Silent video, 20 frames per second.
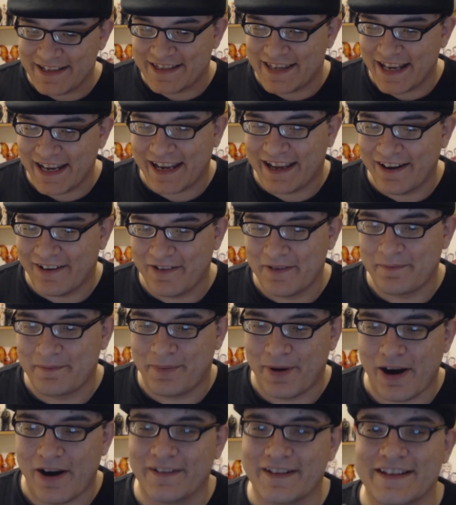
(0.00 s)
because they go
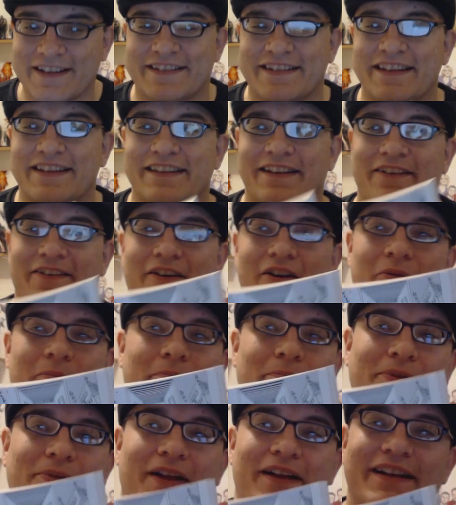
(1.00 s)
and Paulie's sitting there
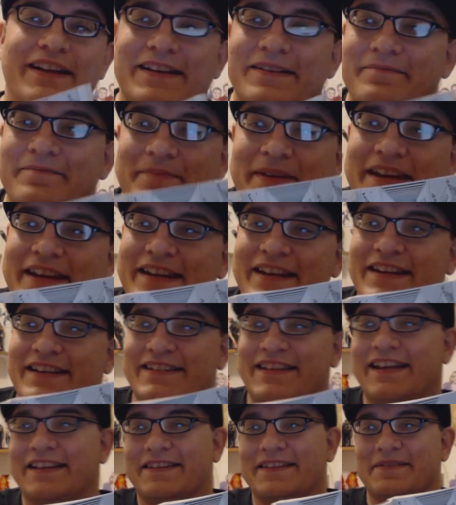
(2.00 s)
all bloodied and beaten.
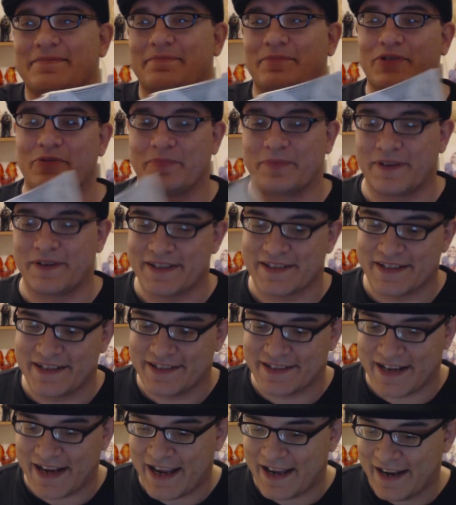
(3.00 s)
He's got these blueprints
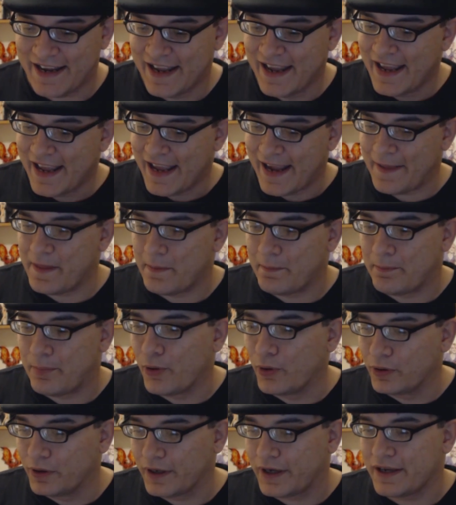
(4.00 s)
in his hand, and the
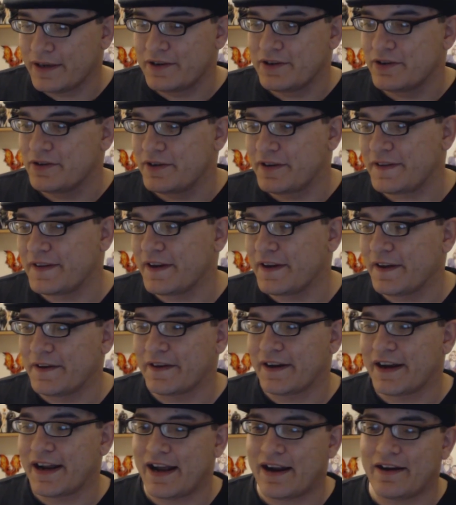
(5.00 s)
bull-looking dude and the
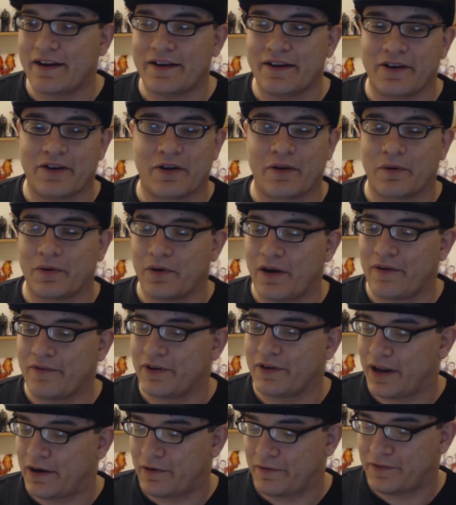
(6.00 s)
other guy, or
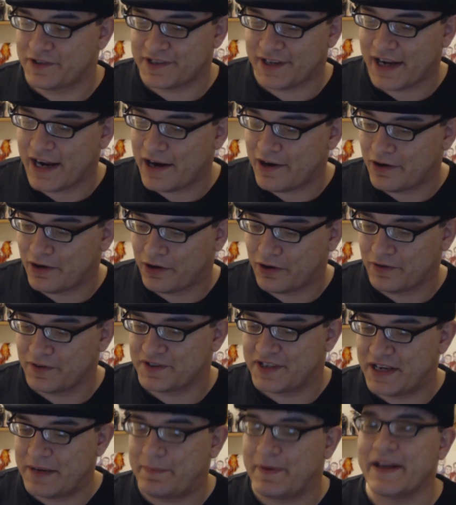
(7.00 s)
whoever, I don't know if it's a guy or a
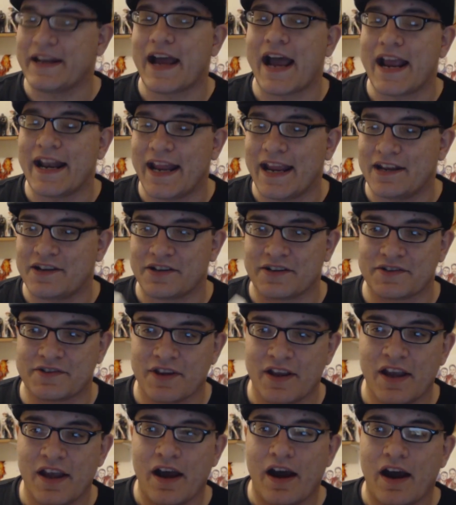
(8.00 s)
girl, the CP9
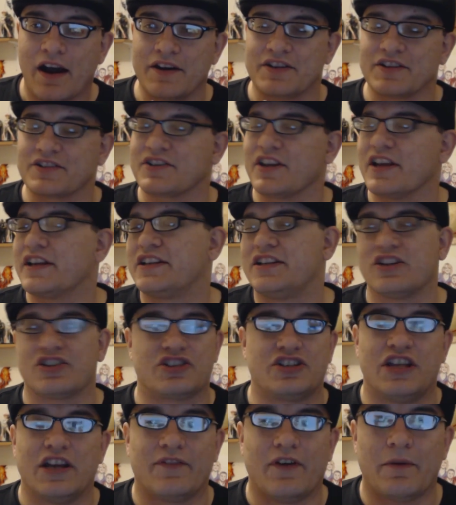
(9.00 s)
agents are just like,
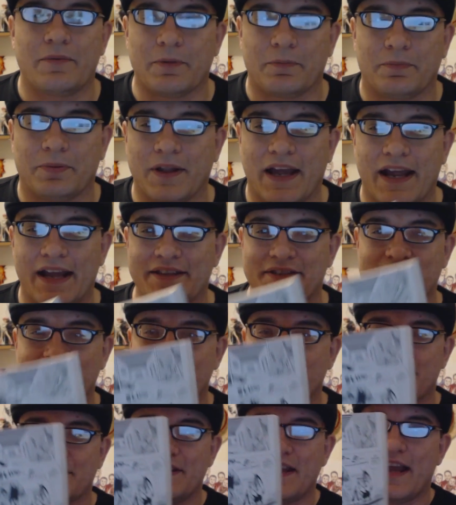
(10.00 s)
just give up the plans
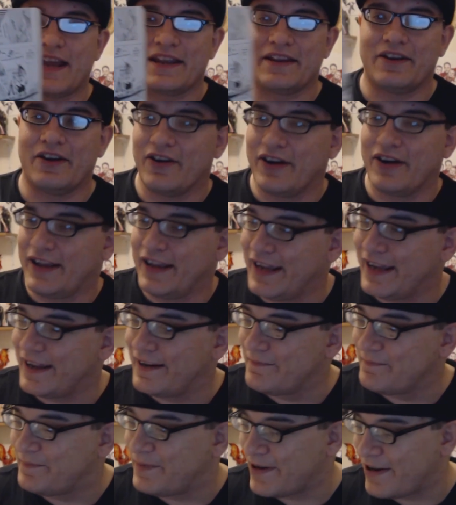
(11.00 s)
and this and that,
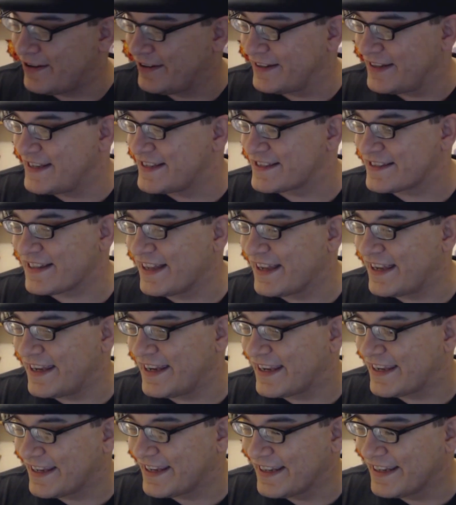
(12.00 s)
Paulie's
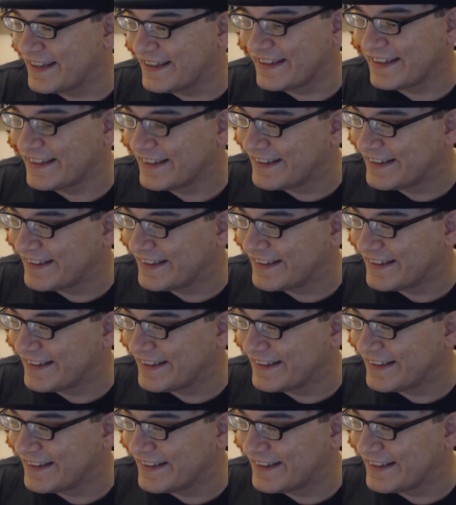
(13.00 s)
like,